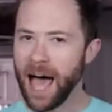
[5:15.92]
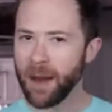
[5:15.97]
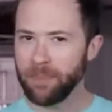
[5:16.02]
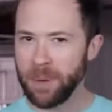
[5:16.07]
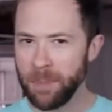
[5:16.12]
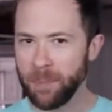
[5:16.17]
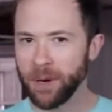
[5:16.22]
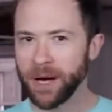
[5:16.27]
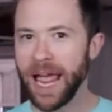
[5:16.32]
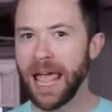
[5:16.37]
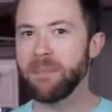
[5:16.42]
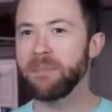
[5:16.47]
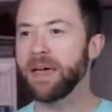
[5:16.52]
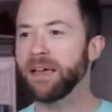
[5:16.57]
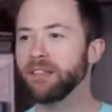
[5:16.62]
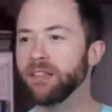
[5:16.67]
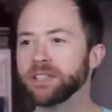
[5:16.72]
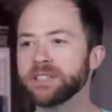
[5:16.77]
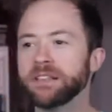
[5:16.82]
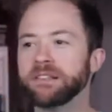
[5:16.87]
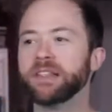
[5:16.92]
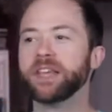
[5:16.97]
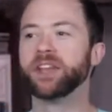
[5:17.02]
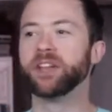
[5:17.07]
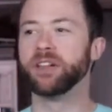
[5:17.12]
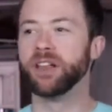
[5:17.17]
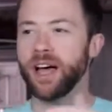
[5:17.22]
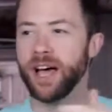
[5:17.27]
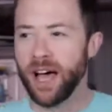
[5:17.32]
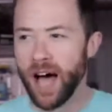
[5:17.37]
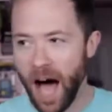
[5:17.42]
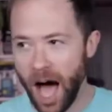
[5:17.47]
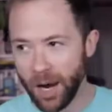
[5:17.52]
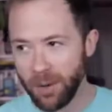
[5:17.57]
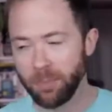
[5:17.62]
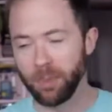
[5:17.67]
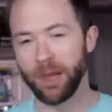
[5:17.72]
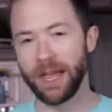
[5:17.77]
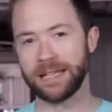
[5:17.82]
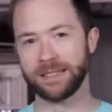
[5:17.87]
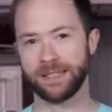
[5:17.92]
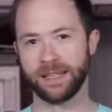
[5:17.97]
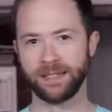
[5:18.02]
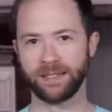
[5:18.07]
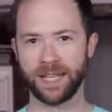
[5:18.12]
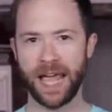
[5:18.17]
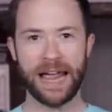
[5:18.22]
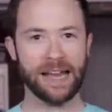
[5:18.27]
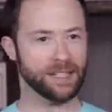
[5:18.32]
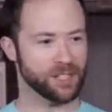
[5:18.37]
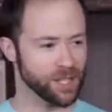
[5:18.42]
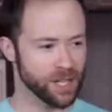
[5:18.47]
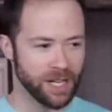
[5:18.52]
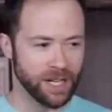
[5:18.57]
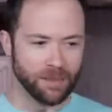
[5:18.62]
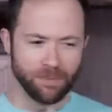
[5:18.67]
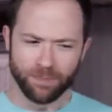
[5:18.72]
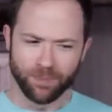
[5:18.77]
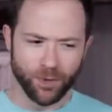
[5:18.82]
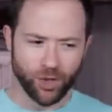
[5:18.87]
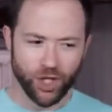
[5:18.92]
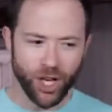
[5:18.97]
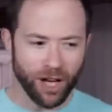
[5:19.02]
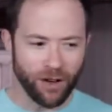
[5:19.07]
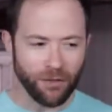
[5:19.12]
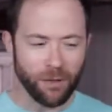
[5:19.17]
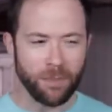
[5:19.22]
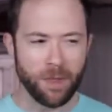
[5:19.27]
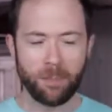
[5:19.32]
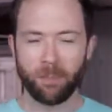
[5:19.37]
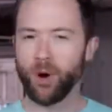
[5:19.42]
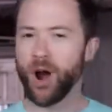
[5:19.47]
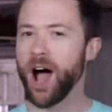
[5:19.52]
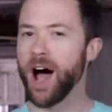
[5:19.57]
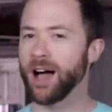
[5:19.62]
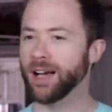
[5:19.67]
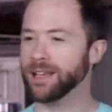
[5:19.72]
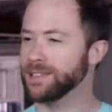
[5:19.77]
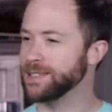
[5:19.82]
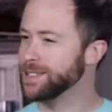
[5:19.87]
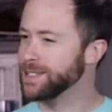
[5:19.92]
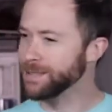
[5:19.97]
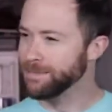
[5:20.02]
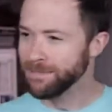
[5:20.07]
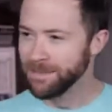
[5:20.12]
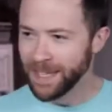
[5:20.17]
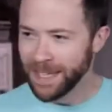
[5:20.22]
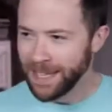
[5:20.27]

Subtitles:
Hot Pepper Gaming looks a little unpleasant, and Chuck from the Bronx,